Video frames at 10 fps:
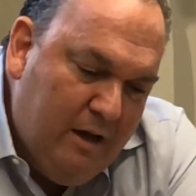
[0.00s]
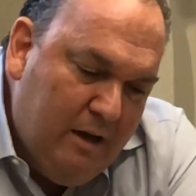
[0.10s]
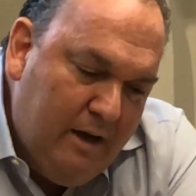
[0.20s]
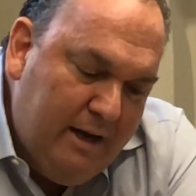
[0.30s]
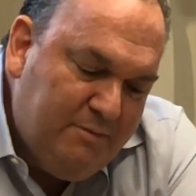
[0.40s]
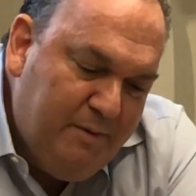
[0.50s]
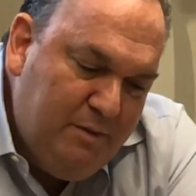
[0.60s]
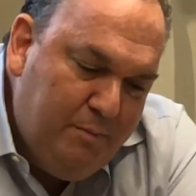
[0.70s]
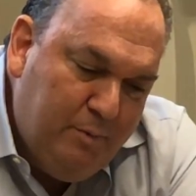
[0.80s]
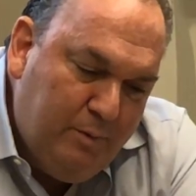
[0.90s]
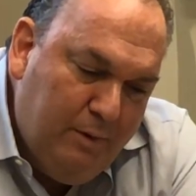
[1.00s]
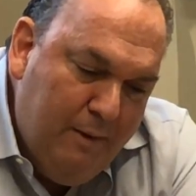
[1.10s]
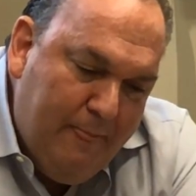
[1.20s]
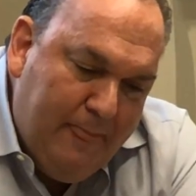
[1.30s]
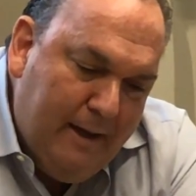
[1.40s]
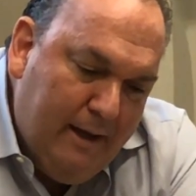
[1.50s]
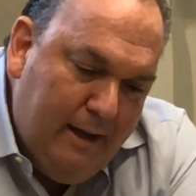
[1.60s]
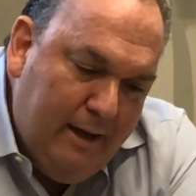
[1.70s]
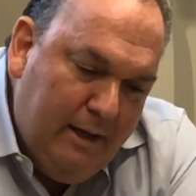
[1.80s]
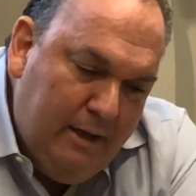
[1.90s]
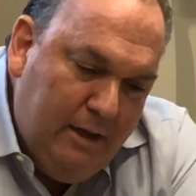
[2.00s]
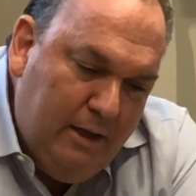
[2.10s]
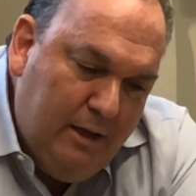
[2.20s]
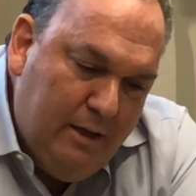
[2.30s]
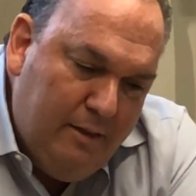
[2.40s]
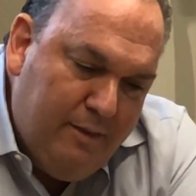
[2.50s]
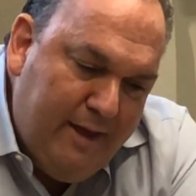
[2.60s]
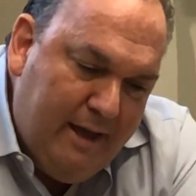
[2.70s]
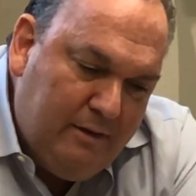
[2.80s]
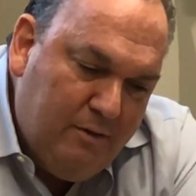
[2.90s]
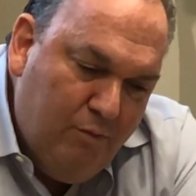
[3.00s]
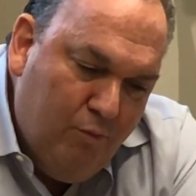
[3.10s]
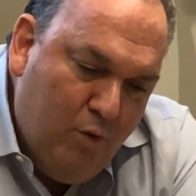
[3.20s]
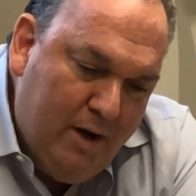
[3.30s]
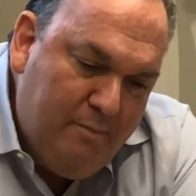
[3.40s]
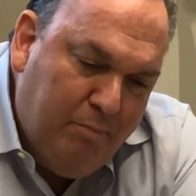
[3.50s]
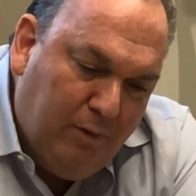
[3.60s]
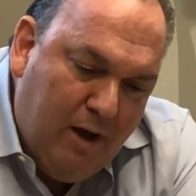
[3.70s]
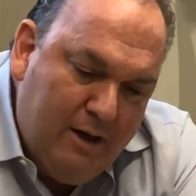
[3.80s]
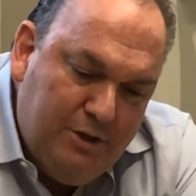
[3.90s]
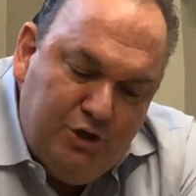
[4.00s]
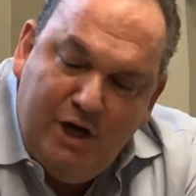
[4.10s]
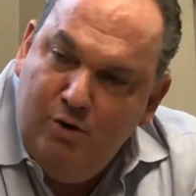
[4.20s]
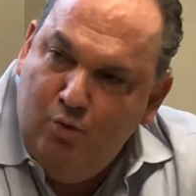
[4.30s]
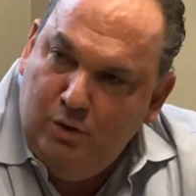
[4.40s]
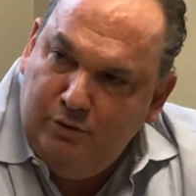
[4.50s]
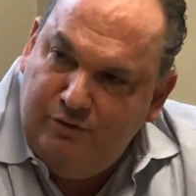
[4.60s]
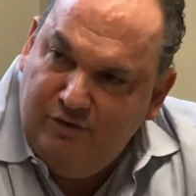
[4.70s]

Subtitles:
I explain to people that what blockchain will